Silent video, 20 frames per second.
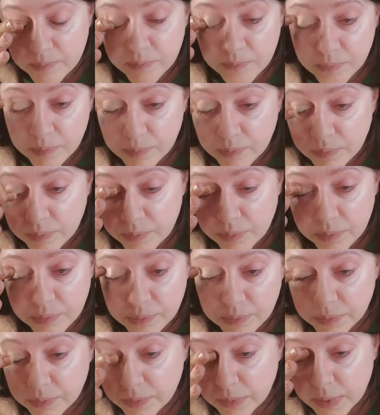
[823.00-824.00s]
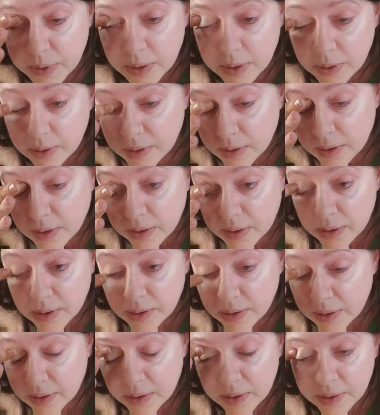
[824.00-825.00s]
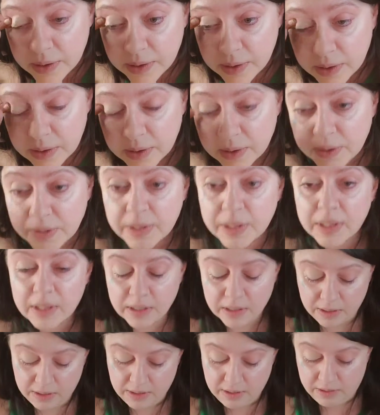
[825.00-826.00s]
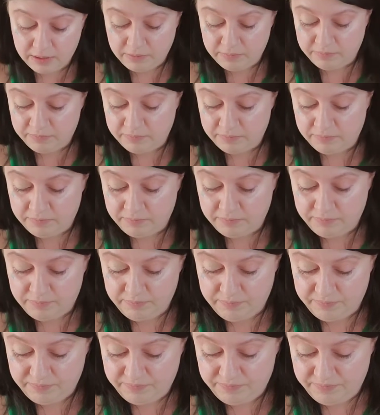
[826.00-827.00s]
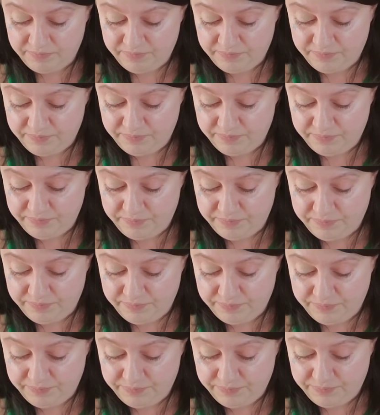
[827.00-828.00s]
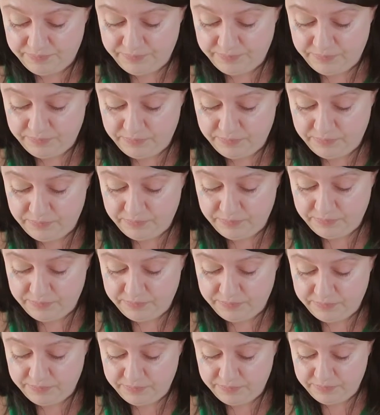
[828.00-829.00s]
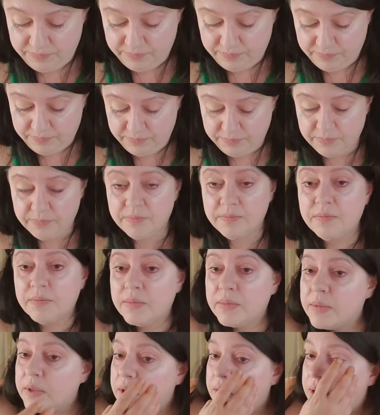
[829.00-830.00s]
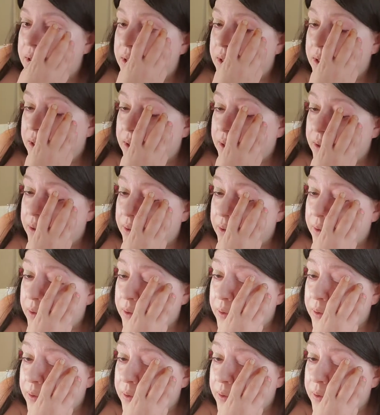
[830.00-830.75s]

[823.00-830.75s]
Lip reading: Nobody speaks.